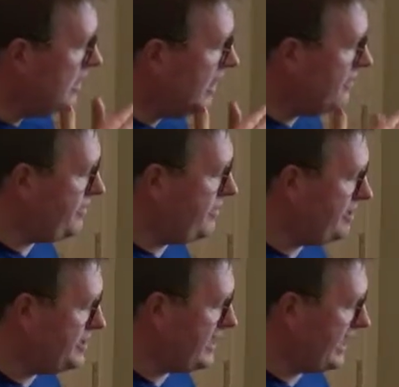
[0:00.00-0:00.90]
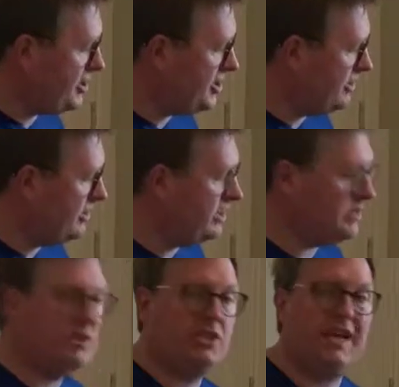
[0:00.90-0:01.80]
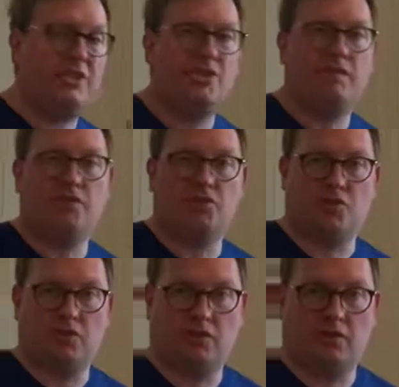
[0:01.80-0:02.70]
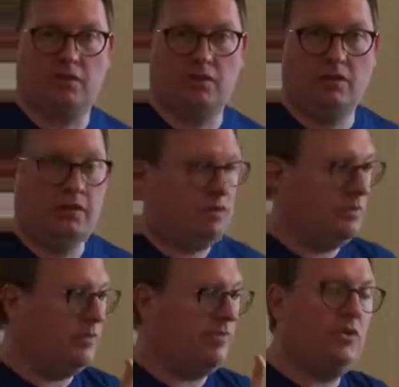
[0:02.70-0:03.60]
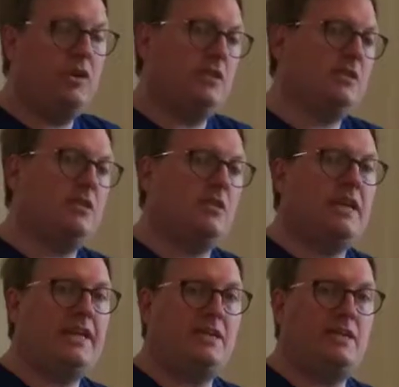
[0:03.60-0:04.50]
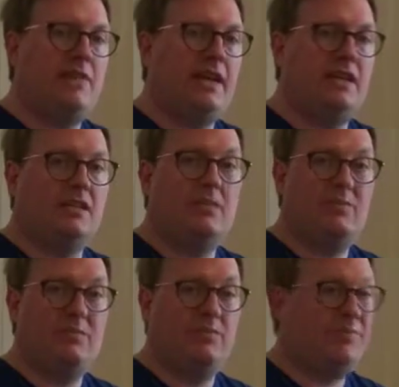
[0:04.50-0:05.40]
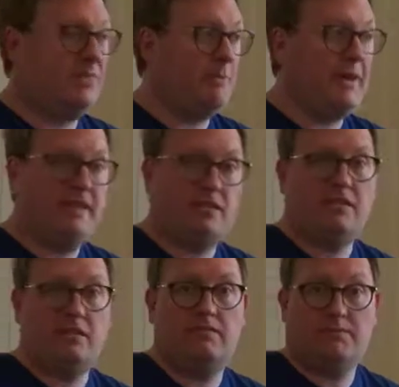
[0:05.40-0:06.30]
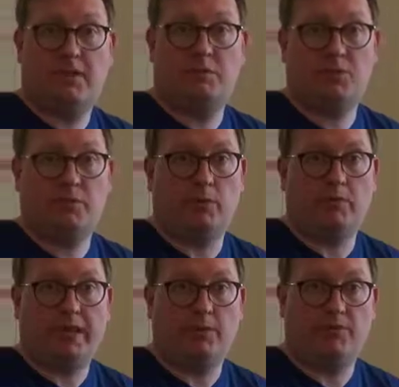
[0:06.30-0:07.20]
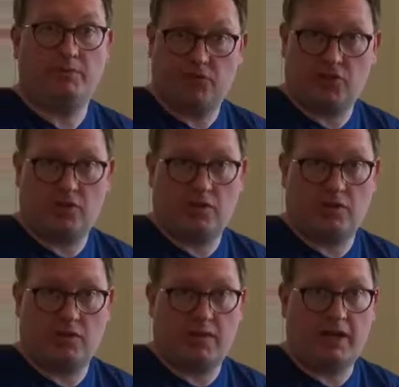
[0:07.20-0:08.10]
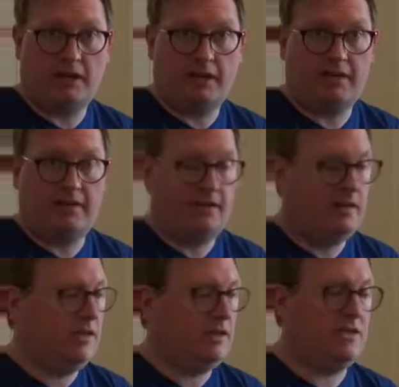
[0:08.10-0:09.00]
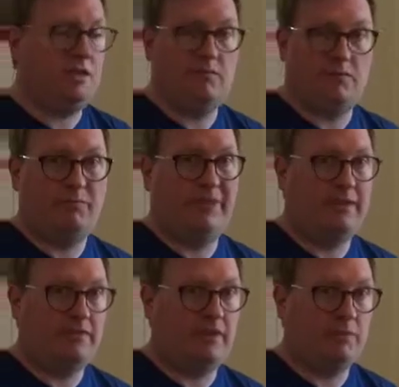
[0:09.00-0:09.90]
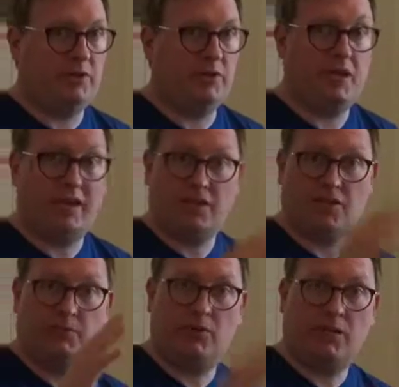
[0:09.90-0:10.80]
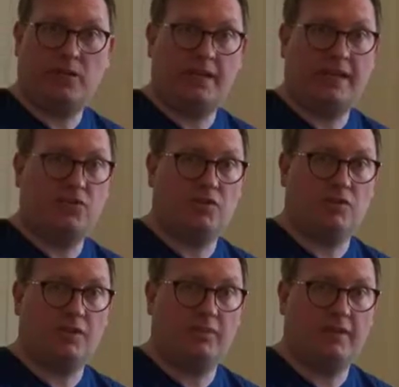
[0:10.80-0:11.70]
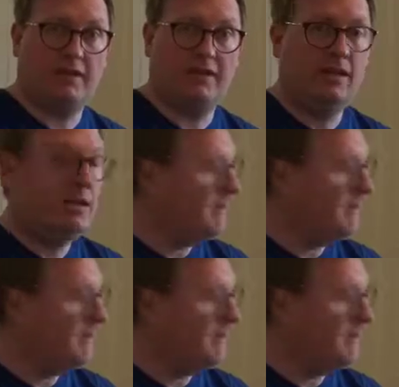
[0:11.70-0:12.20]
And the third section is protection infrastructure. We've already discussed data domain. It's the best purpose-built backup infrastructure on the market in terms of bang for your buck and actually putting your data on something.